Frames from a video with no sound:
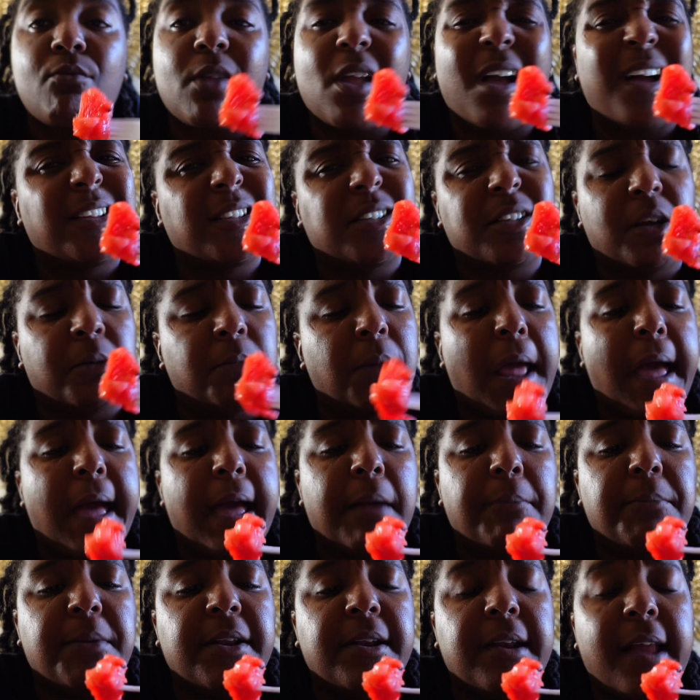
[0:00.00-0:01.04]
I say I'm not
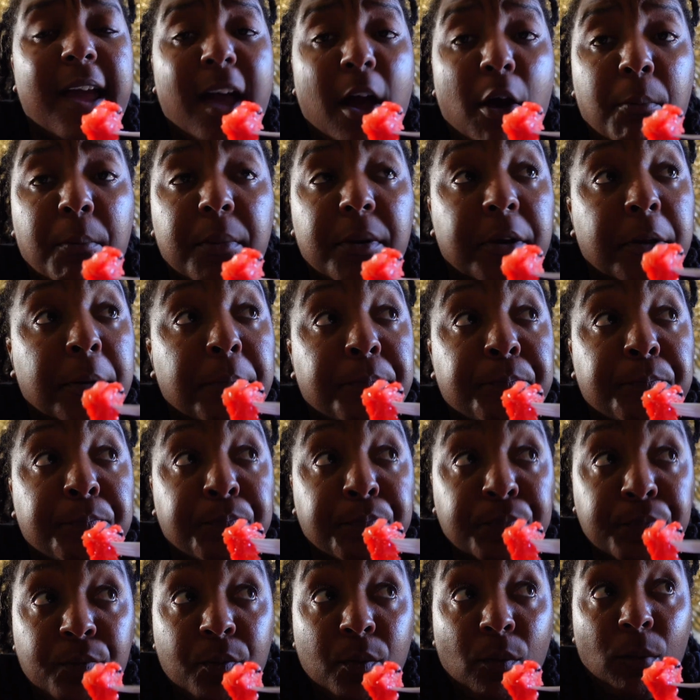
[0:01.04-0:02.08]
happy now, but
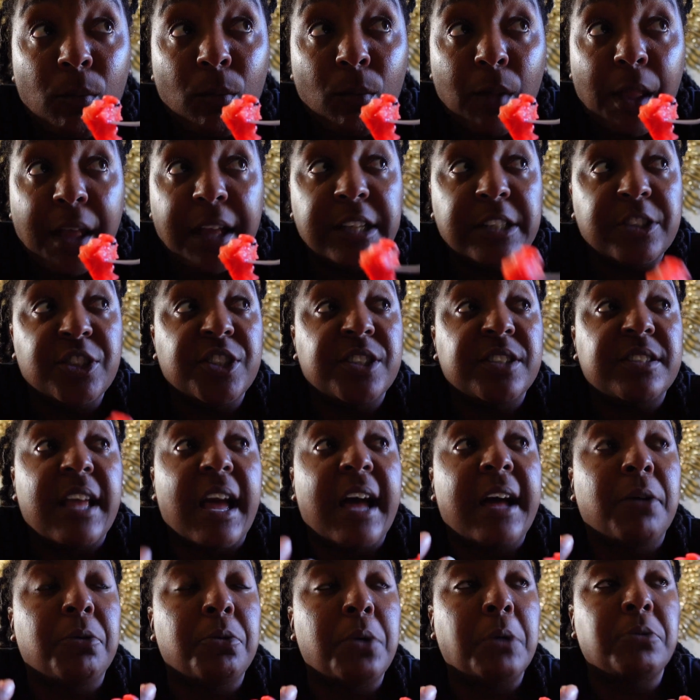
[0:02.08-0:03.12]
it's just
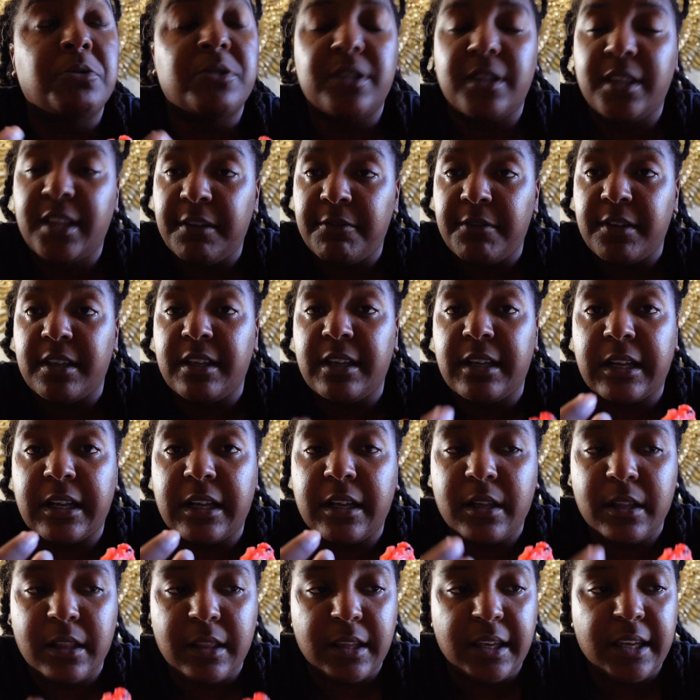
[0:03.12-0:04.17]
I, I was living a
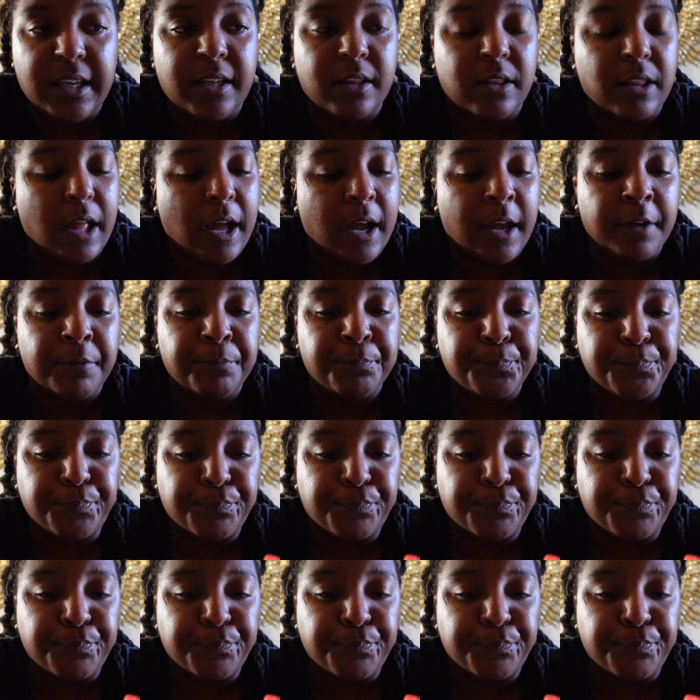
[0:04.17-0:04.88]
clean life.